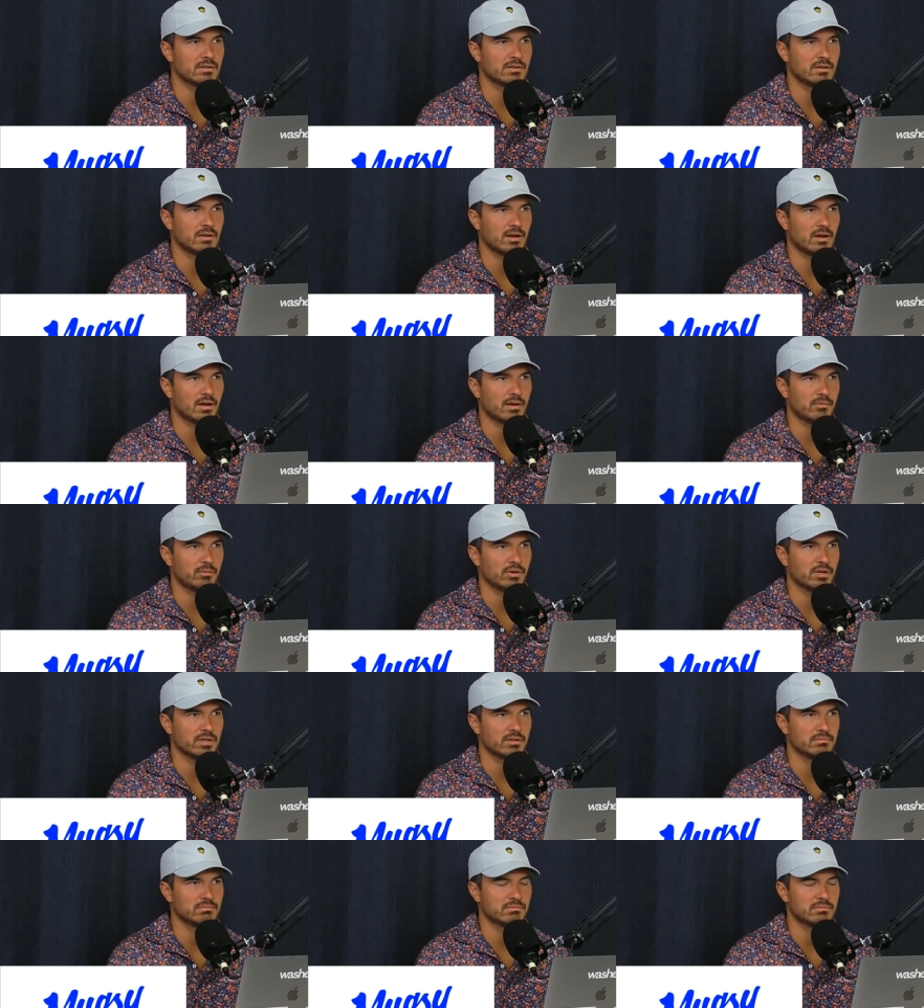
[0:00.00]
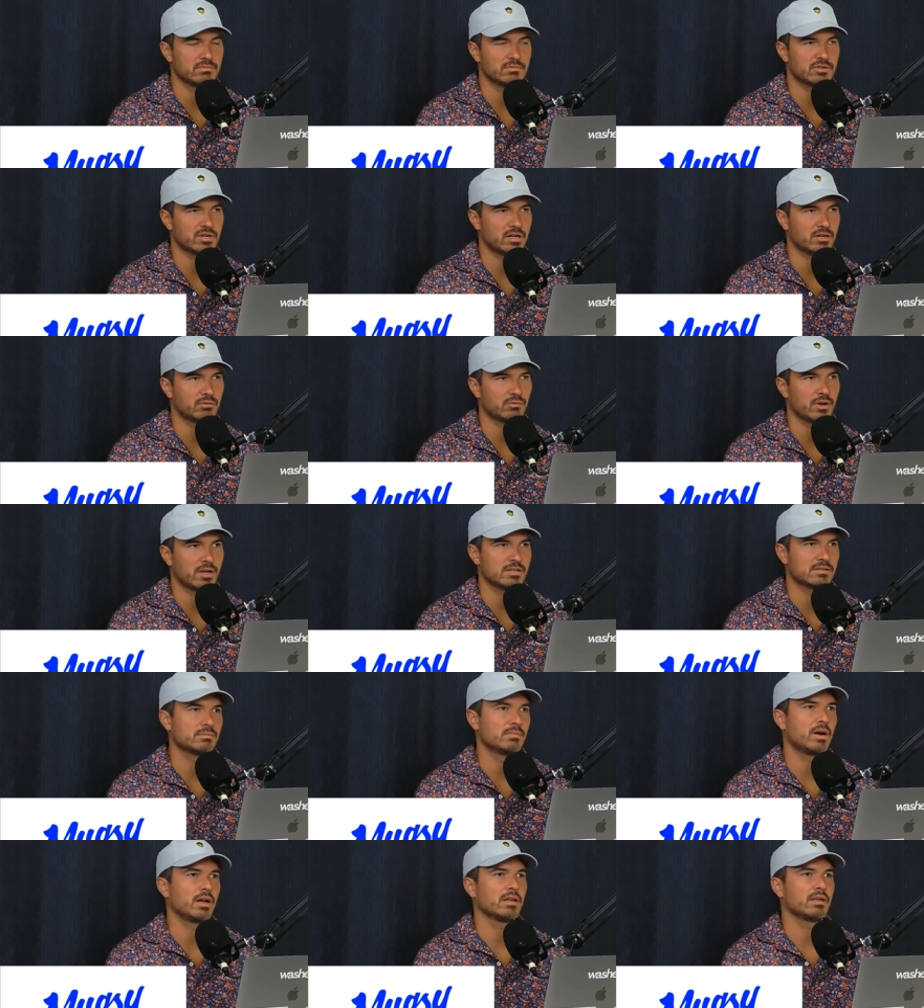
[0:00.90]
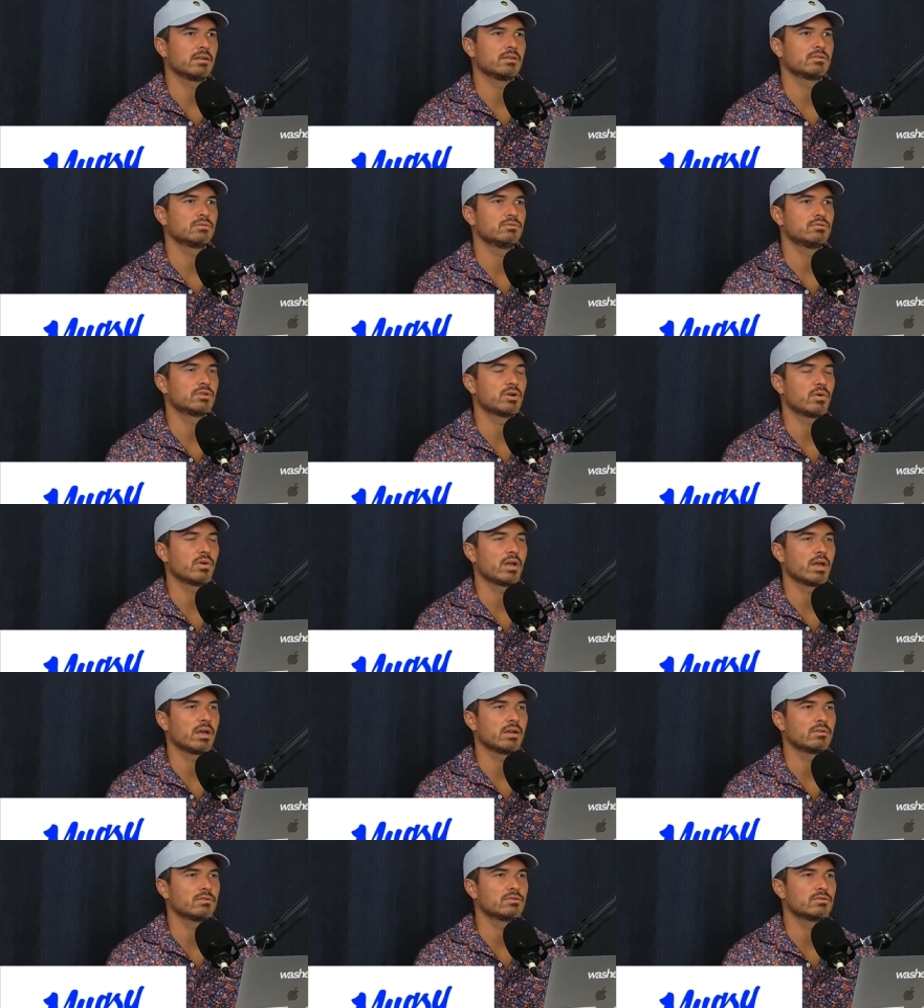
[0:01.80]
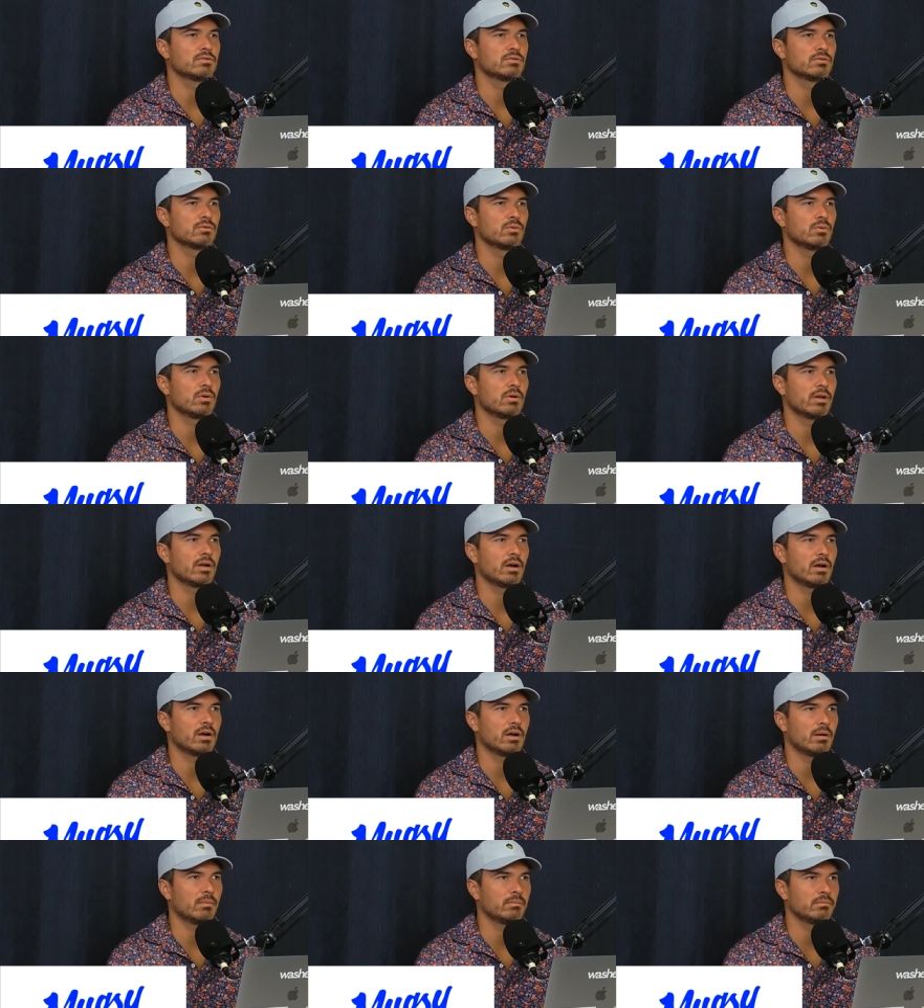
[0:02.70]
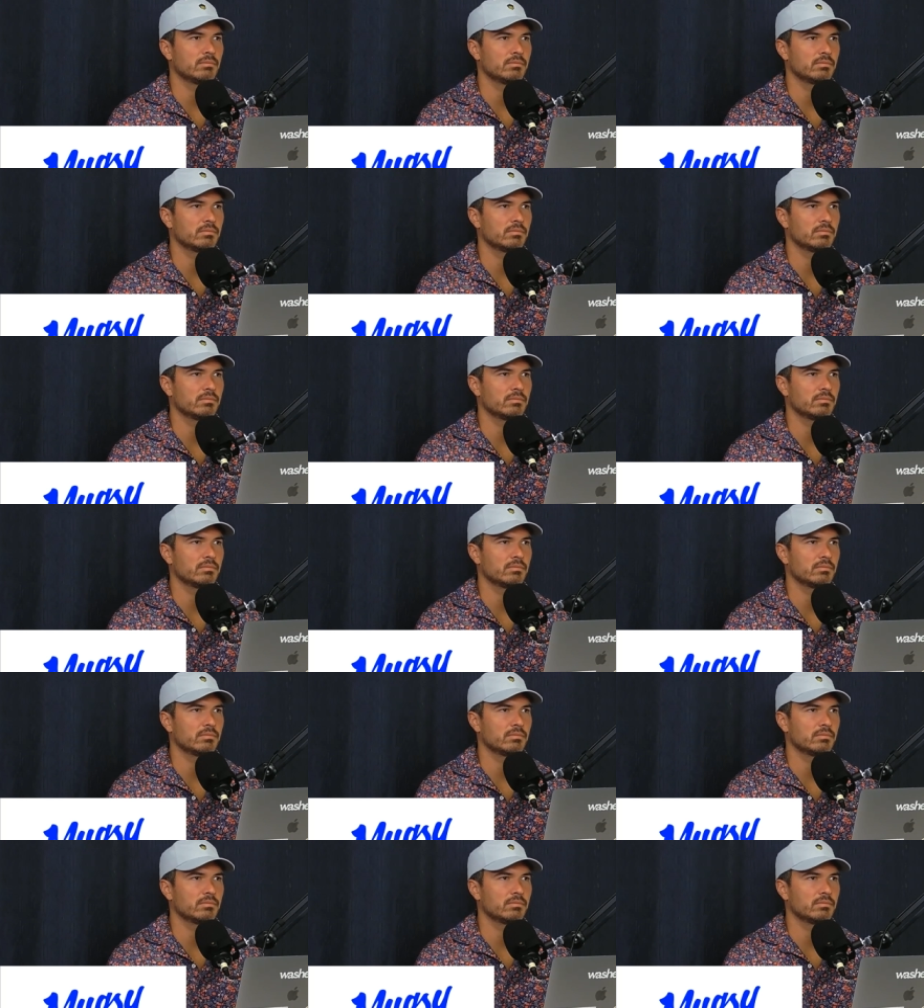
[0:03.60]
um, when he tried to raise money to donate to um,